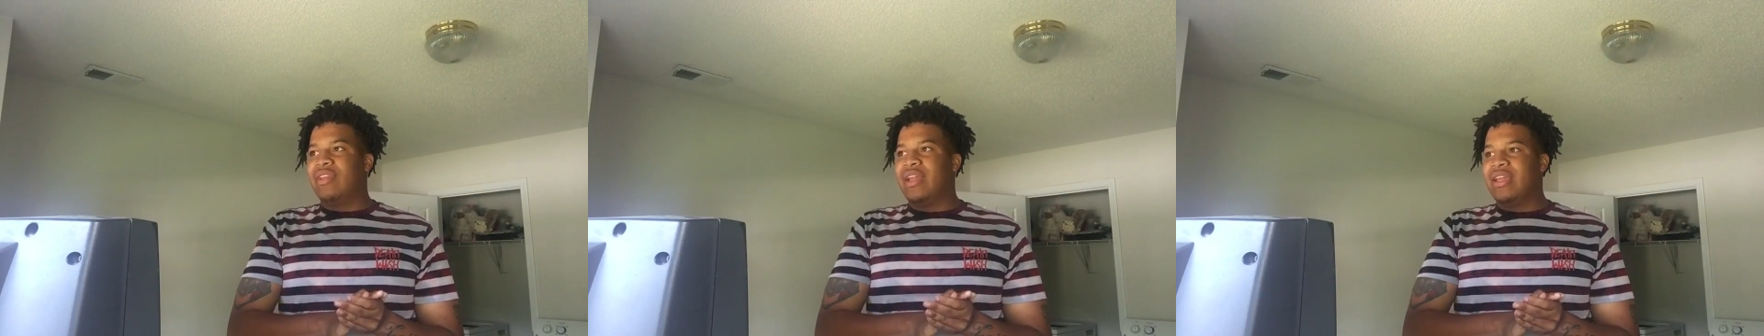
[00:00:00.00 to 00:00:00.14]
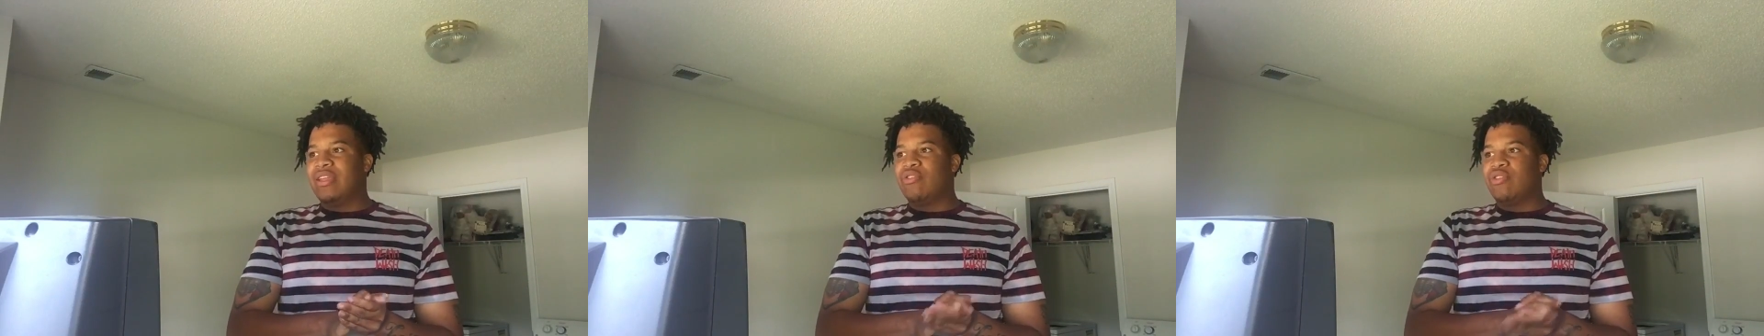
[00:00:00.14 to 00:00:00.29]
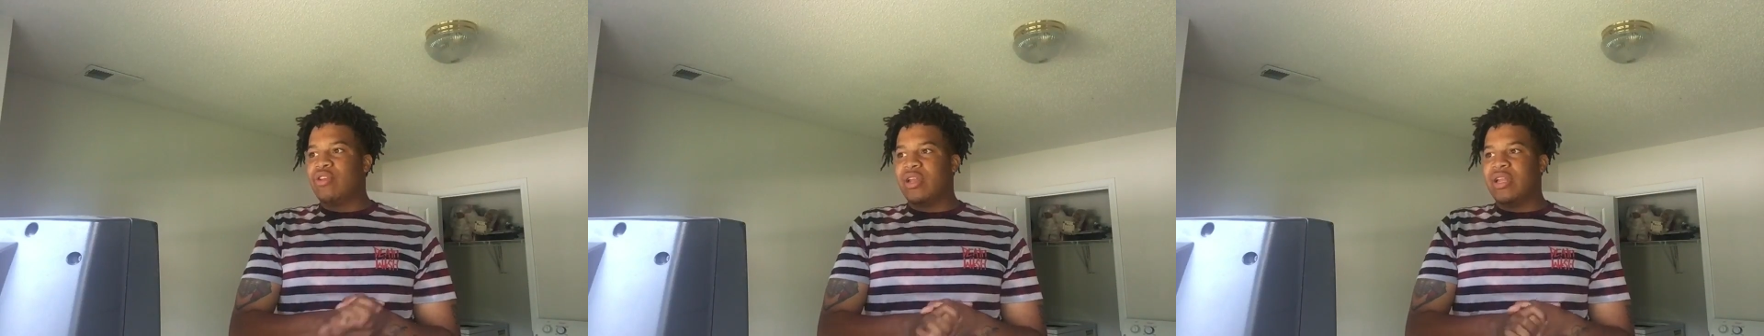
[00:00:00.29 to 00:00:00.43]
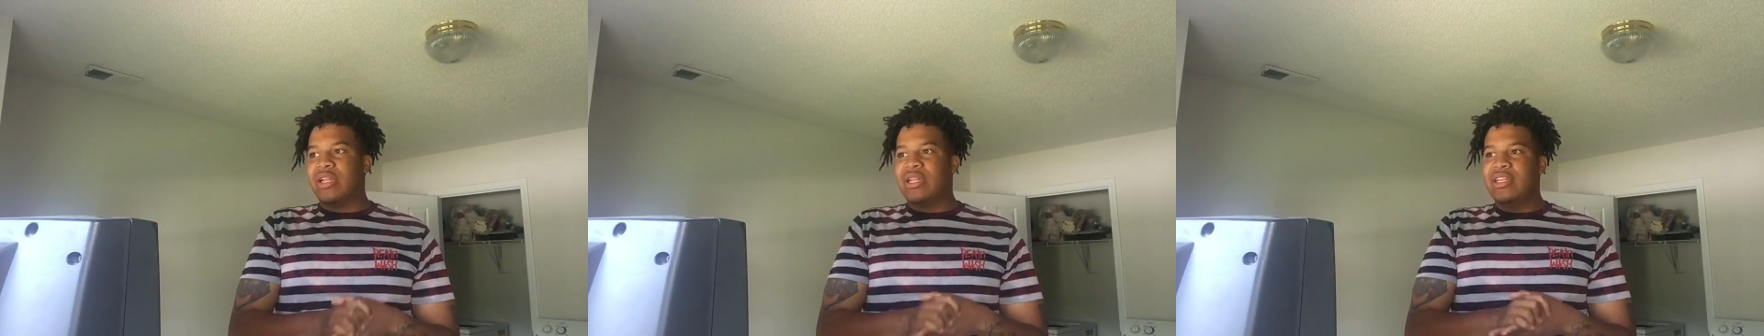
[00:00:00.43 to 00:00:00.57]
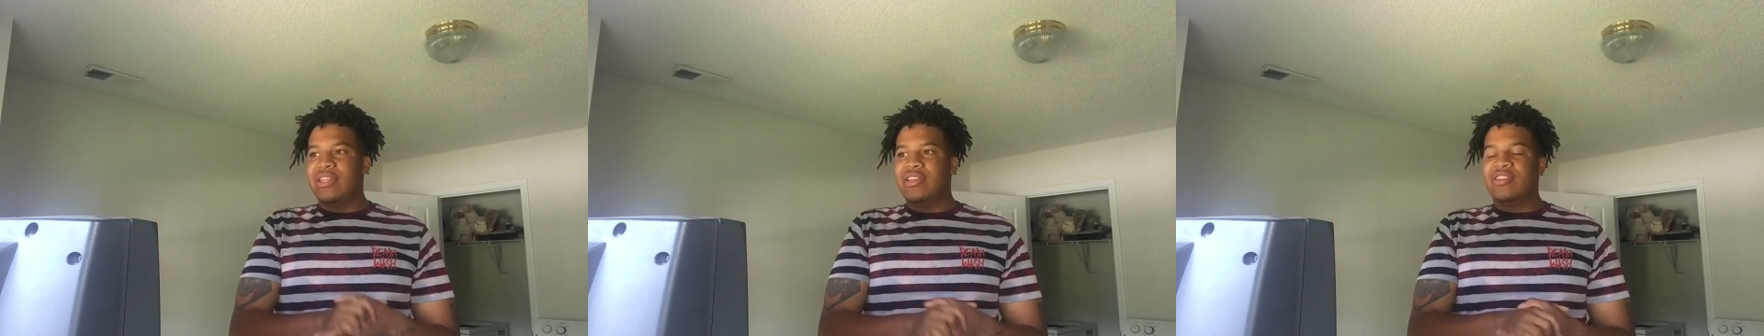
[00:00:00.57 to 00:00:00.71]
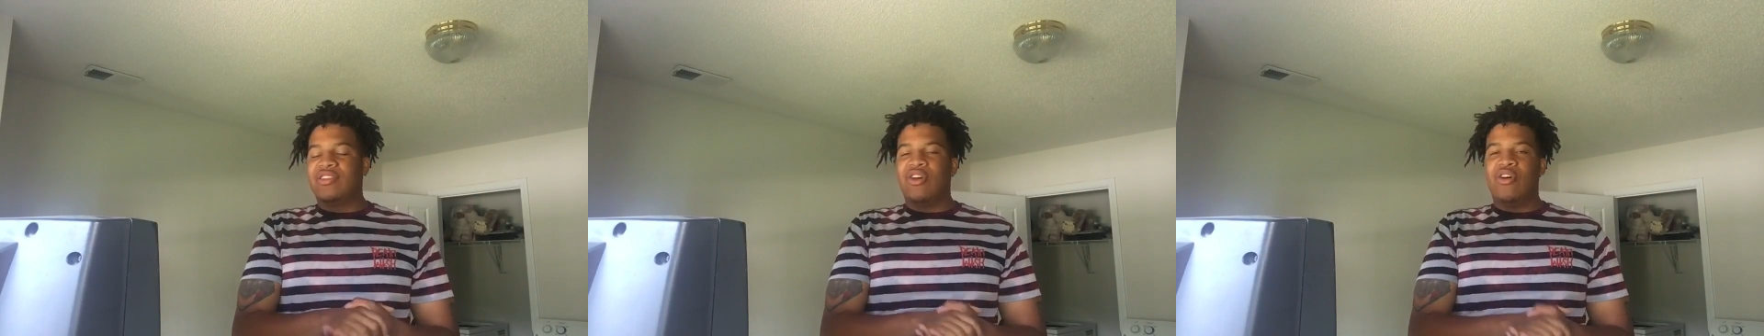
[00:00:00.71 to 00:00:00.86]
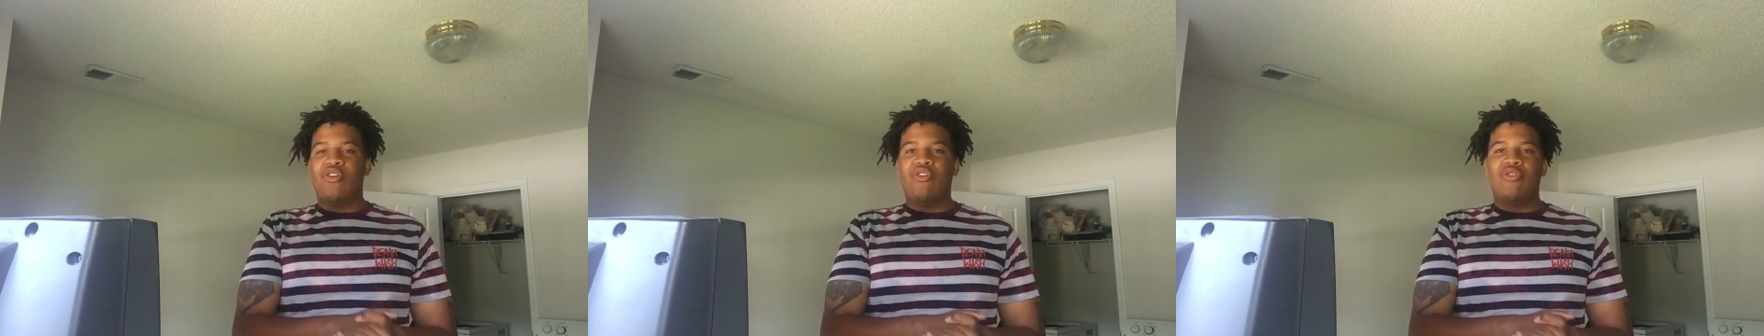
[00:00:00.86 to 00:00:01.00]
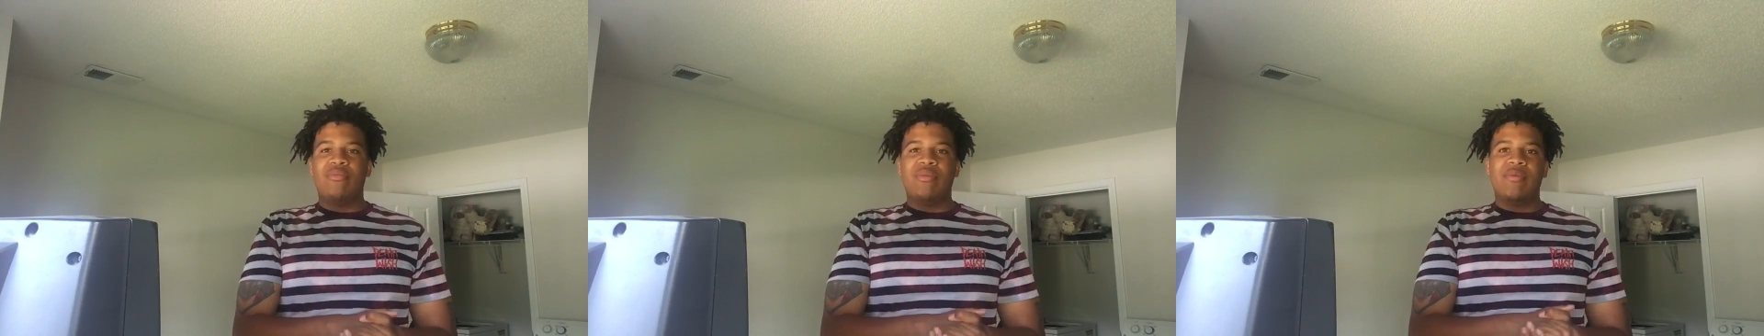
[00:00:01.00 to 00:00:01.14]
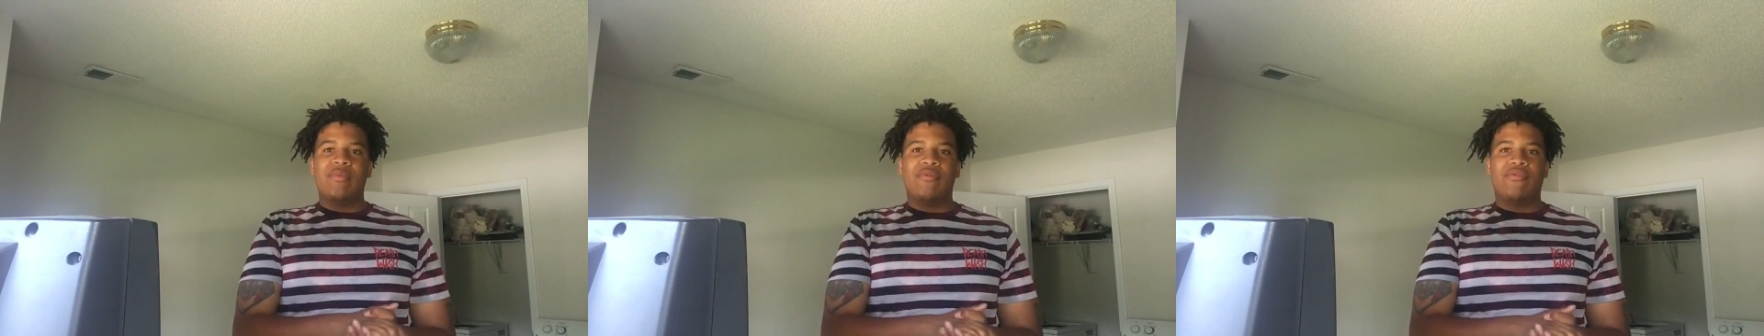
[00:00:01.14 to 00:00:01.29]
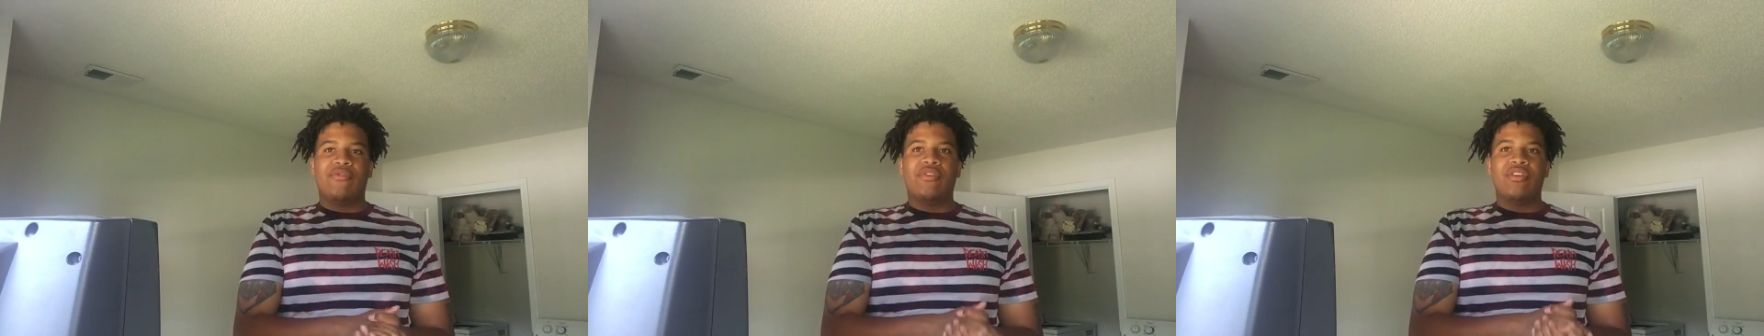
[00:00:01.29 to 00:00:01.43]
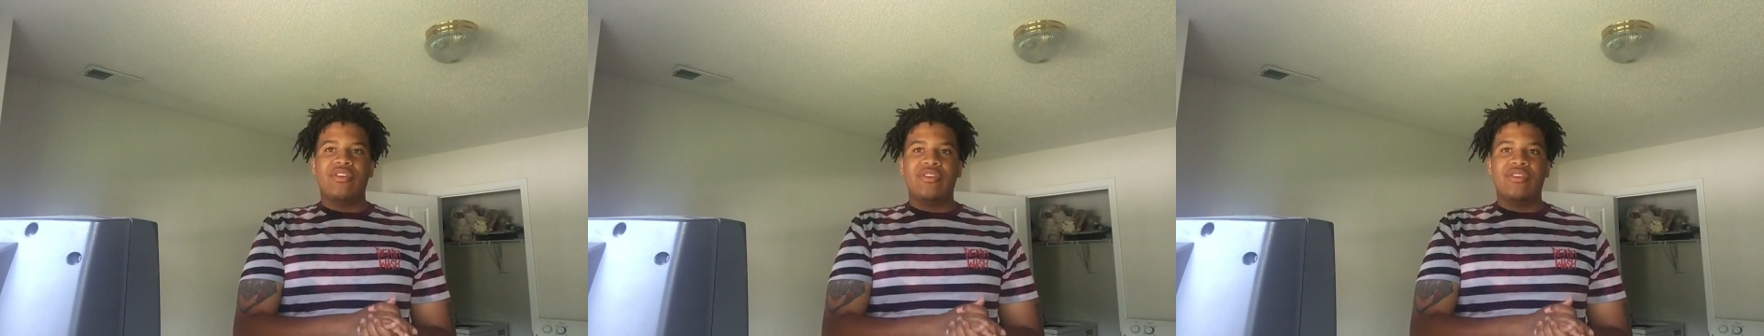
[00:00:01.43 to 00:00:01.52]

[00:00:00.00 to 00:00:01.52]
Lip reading: Like, you could at least told me before